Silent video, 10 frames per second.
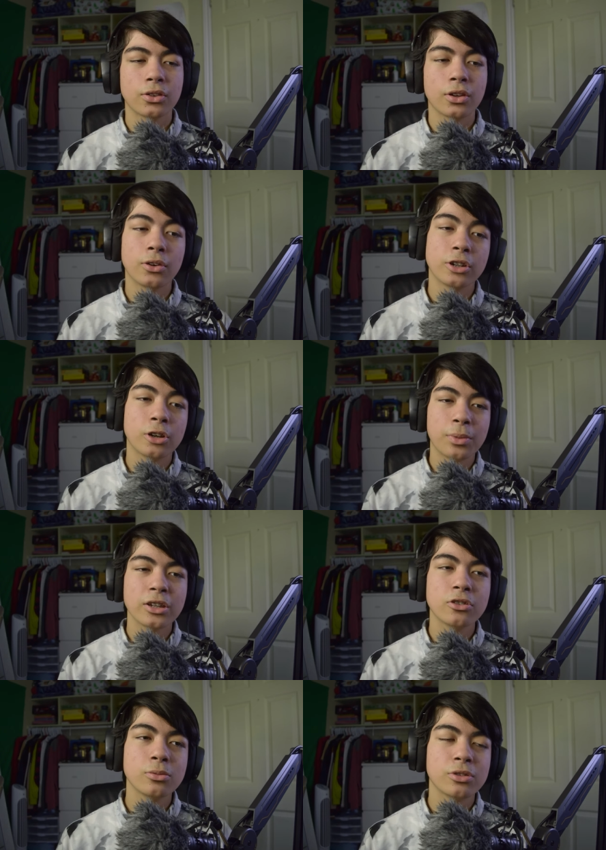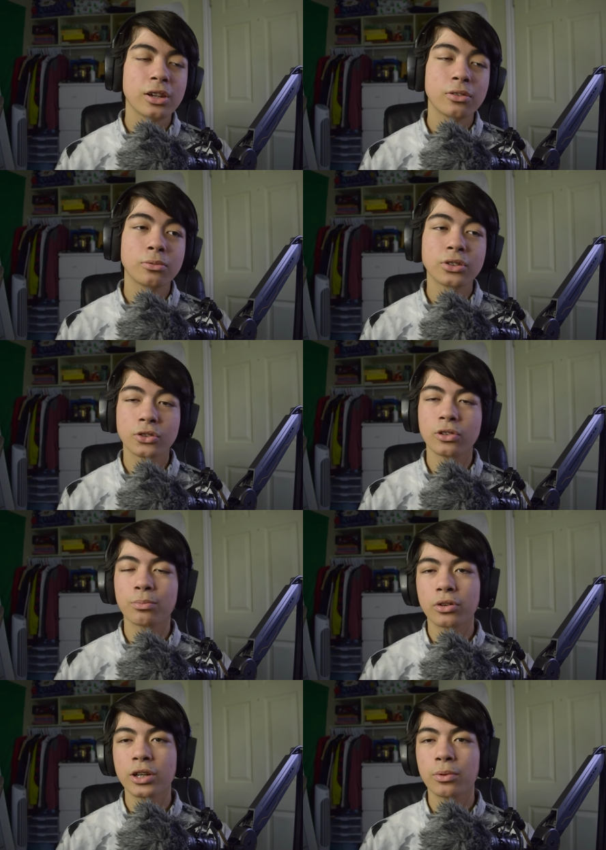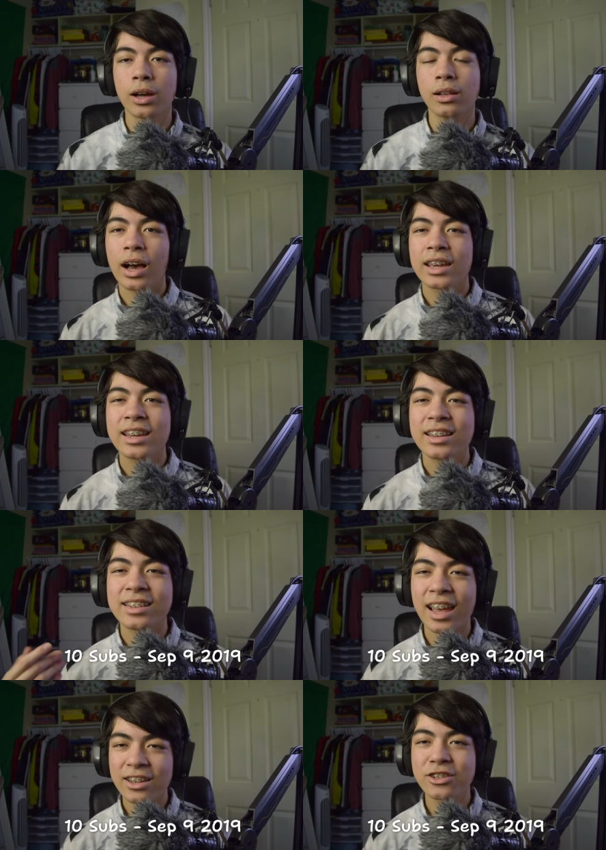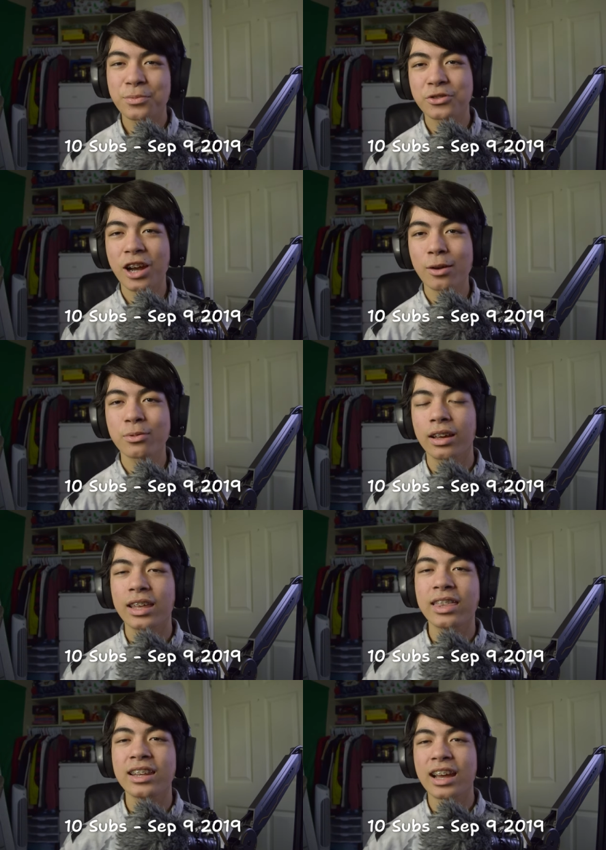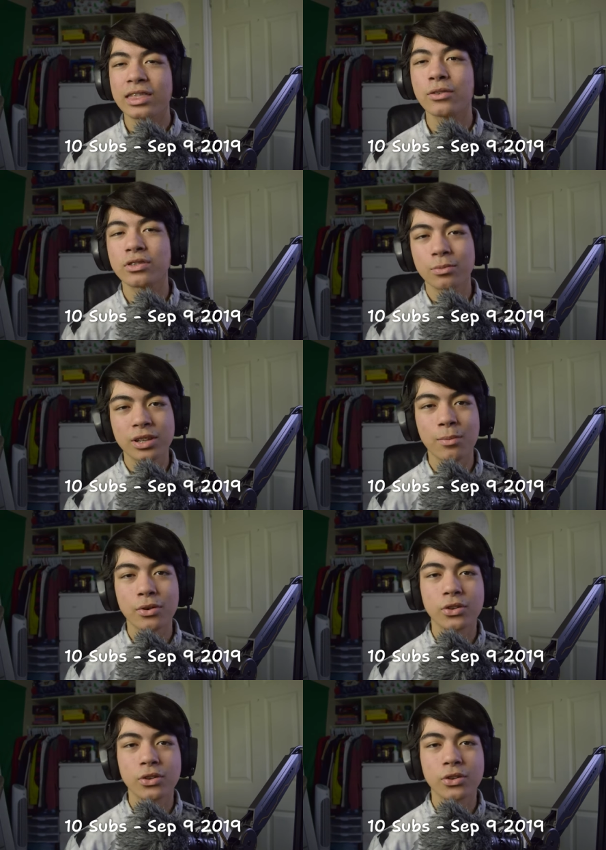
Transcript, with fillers: so, you know, my YouTube channel was doing pretty well. I hit 10 subscribers in the 9th of September